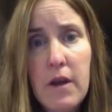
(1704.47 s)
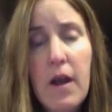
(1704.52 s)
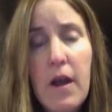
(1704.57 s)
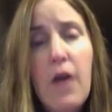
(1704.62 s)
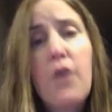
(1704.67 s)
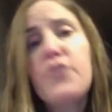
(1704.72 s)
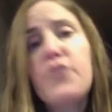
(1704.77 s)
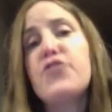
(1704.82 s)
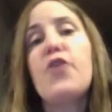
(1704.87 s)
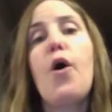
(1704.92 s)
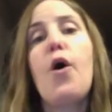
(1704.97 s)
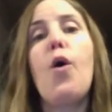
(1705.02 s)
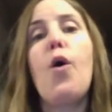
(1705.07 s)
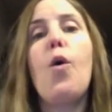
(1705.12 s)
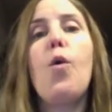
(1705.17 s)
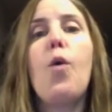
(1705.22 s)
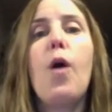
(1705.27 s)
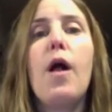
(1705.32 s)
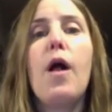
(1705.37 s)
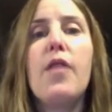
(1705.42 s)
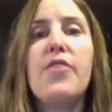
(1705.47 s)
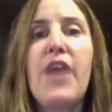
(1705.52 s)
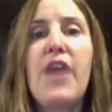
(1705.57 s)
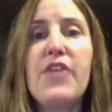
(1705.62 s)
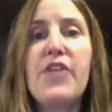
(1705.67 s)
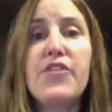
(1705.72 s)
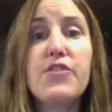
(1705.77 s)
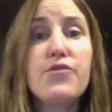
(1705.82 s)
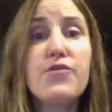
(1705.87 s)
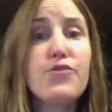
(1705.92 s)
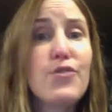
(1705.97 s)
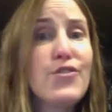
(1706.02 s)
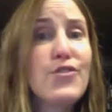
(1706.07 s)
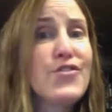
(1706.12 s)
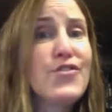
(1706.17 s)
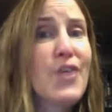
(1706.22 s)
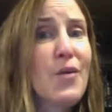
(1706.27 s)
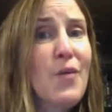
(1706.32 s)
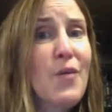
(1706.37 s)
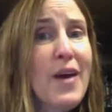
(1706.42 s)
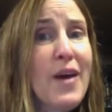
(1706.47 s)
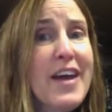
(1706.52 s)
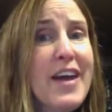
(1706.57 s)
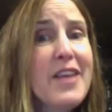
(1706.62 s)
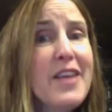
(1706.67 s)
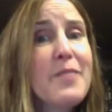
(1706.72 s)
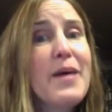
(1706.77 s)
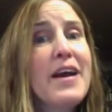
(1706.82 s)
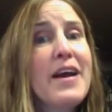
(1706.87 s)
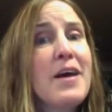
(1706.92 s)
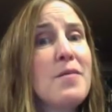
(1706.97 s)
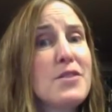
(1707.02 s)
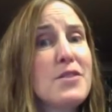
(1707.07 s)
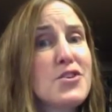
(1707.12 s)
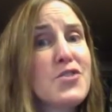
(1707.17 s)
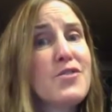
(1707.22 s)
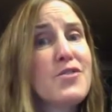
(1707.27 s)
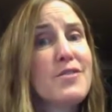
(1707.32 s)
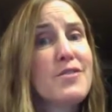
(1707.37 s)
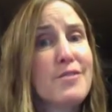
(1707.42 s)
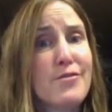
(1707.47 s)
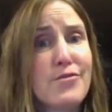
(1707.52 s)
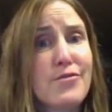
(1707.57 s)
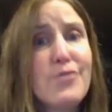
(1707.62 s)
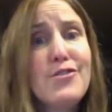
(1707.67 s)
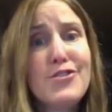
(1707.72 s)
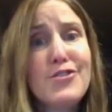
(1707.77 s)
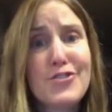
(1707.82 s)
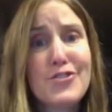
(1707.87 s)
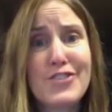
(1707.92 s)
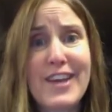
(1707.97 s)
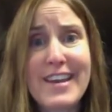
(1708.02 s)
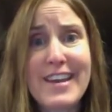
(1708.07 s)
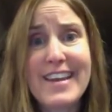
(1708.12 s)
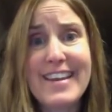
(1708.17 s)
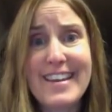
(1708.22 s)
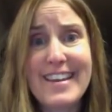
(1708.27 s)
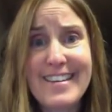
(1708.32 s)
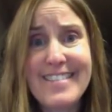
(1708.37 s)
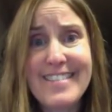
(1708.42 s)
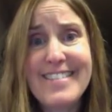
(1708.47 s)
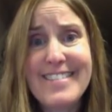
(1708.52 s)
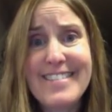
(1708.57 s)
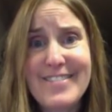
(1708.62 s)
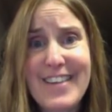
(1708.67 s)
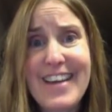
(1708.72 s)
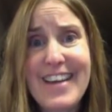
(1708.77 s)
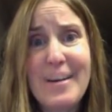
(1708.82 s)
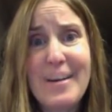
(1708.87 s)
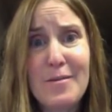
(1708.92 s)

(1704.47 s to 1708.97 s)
So that's influenced on one end by how much fluid you're taking in, right?